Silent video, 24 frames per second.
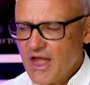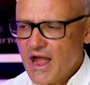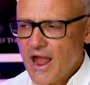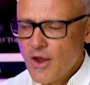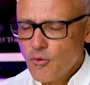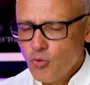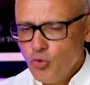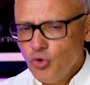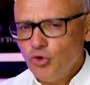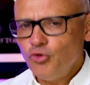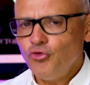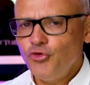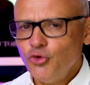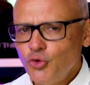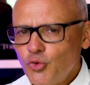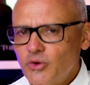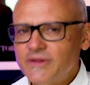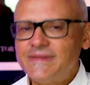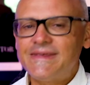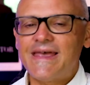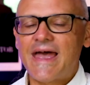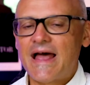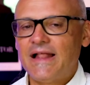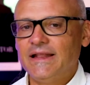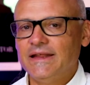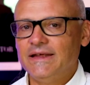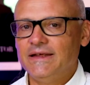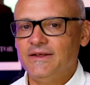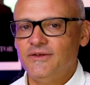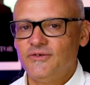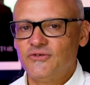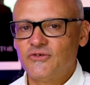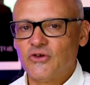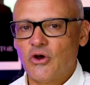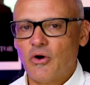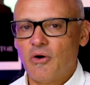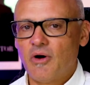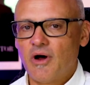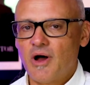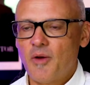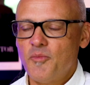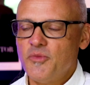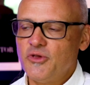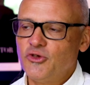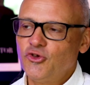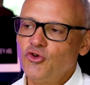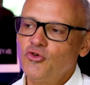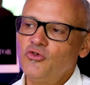I will do a tally. So I'll
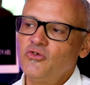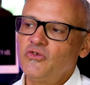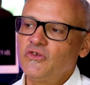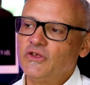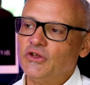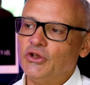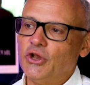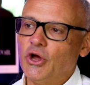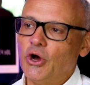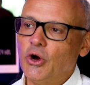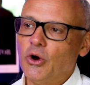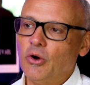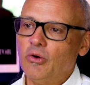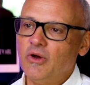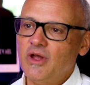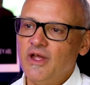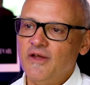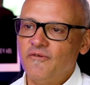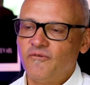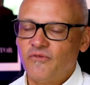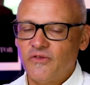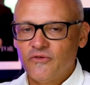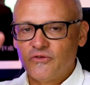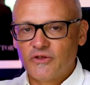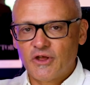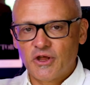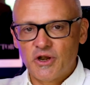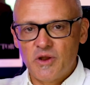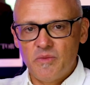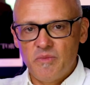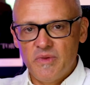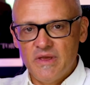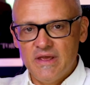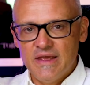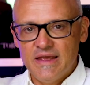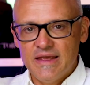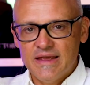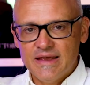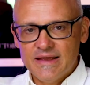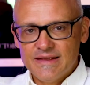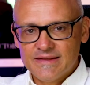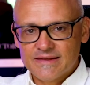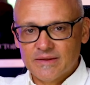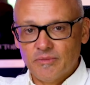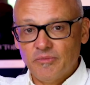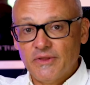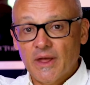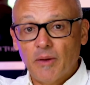be curious to know if there's going to be
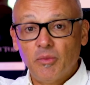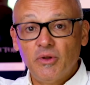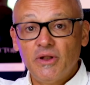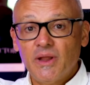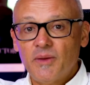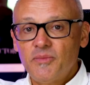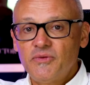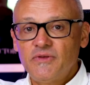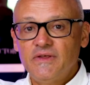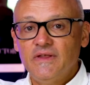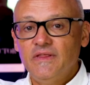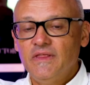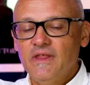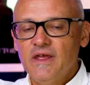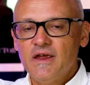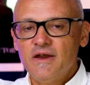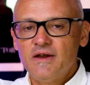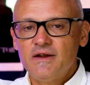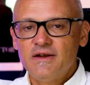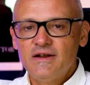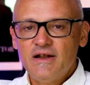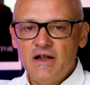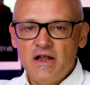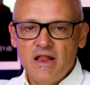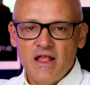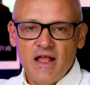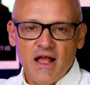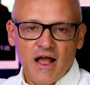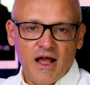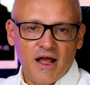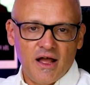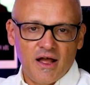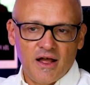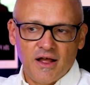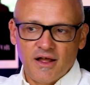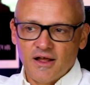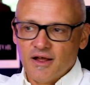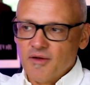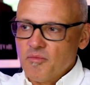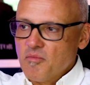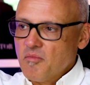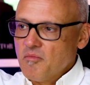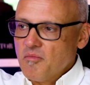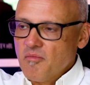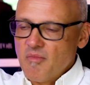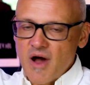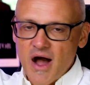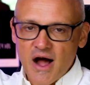some double ups in there.
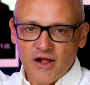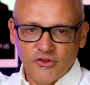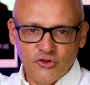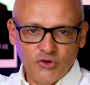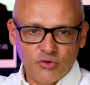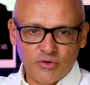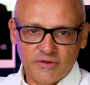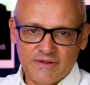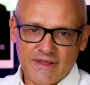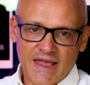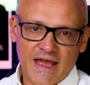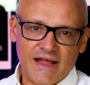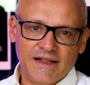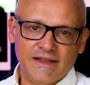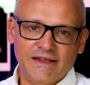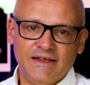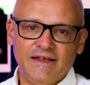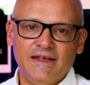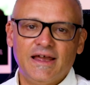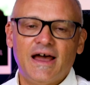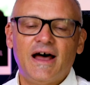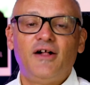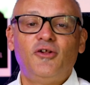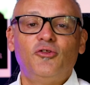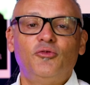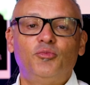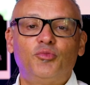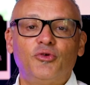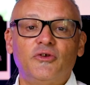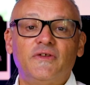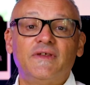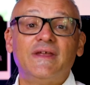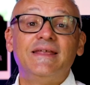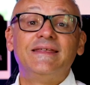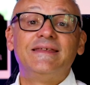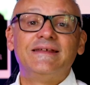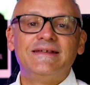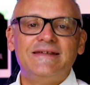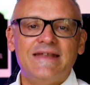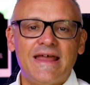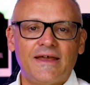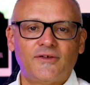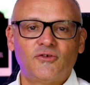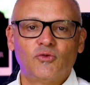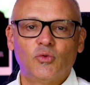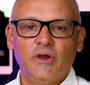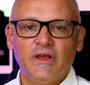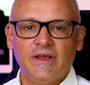I'll do a tally. I'll present it
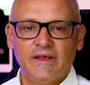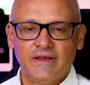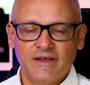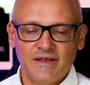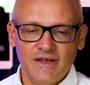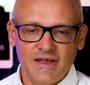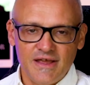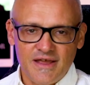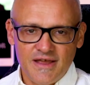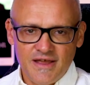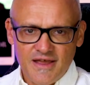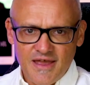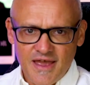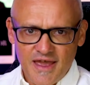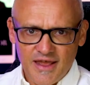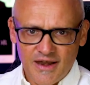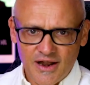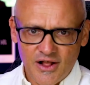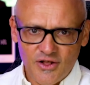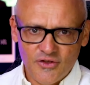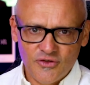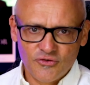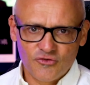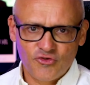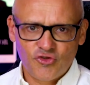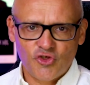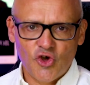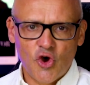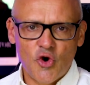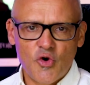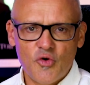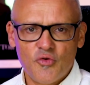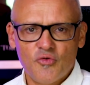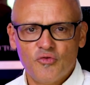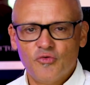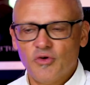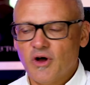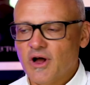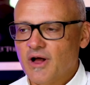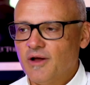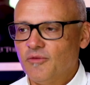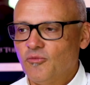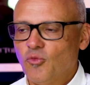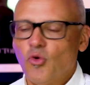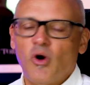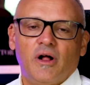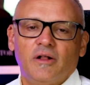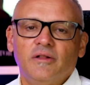next week and I'll show,
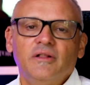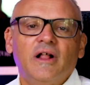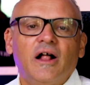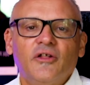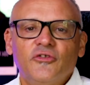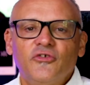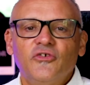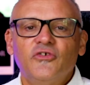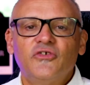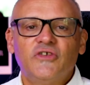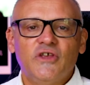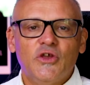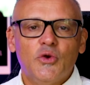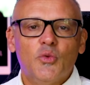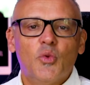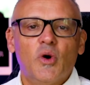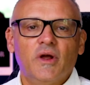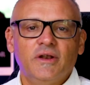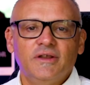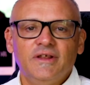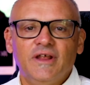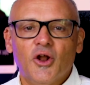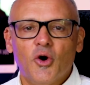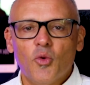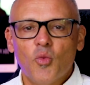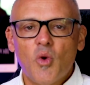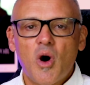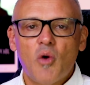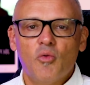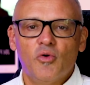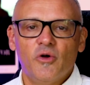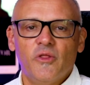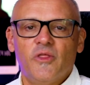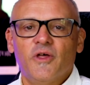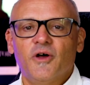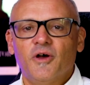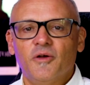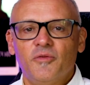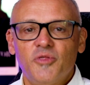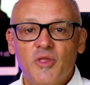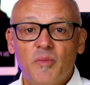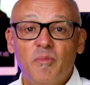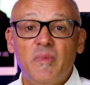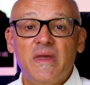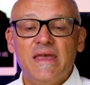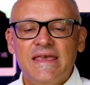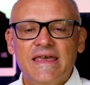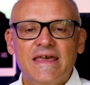I'll just see what were
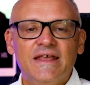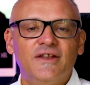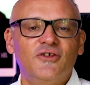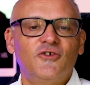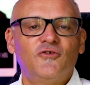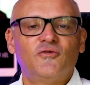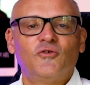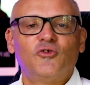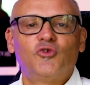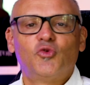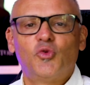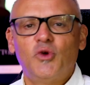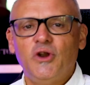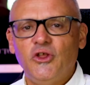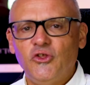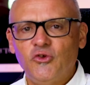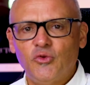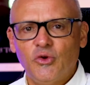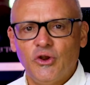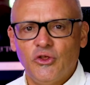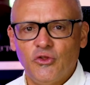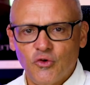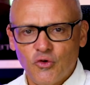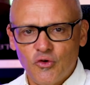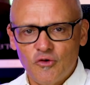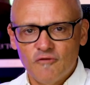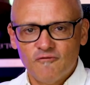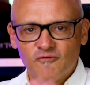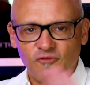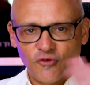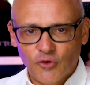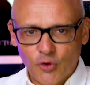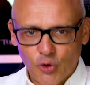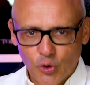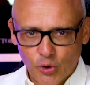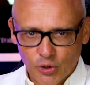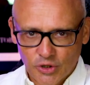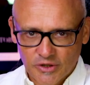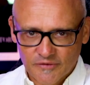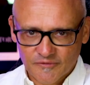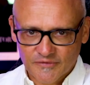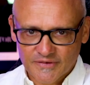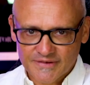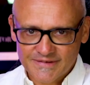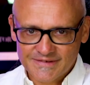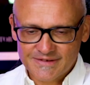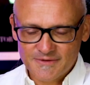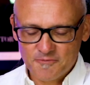the big hitters for 2022 for all
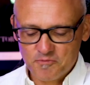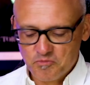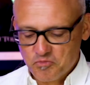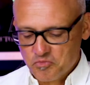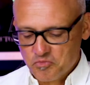of us.